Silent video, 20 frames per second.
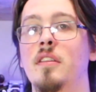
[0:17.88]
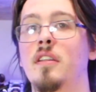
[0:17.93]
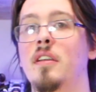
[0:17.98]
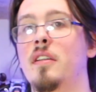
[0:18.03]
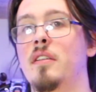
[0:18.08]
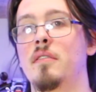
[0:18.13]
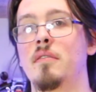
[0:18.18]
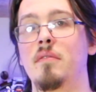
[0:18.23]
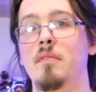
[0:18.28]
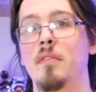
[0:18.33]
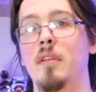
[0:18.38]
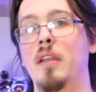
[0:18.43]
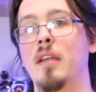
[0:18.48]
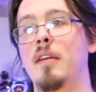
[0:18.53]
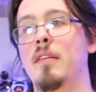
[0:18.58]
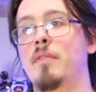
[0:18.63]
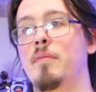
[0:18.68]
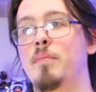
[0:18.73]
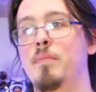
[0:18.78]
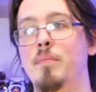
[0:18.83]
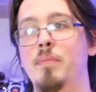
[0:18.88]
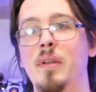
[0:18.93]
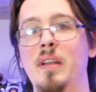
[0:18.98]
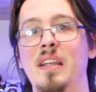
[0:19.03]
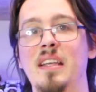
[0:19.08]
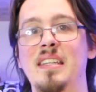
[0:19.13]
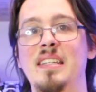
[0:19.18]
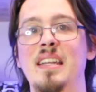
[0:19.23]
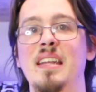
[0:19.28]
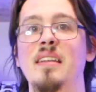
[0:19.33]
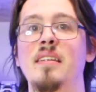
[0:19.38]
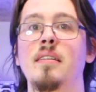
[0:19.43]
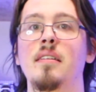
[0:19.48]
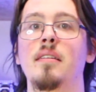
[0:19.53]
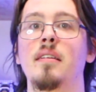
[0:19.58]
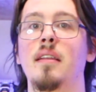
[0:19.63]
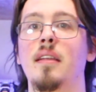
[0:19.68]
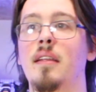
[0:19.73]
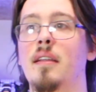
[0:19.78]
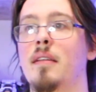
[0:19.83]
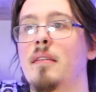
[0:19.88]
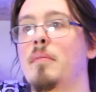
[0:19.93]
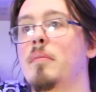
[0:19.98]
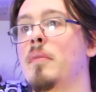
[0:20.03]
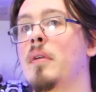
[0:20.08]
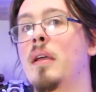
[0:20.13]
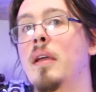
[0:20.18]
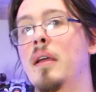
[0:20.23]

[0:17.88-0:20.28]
that have been extended and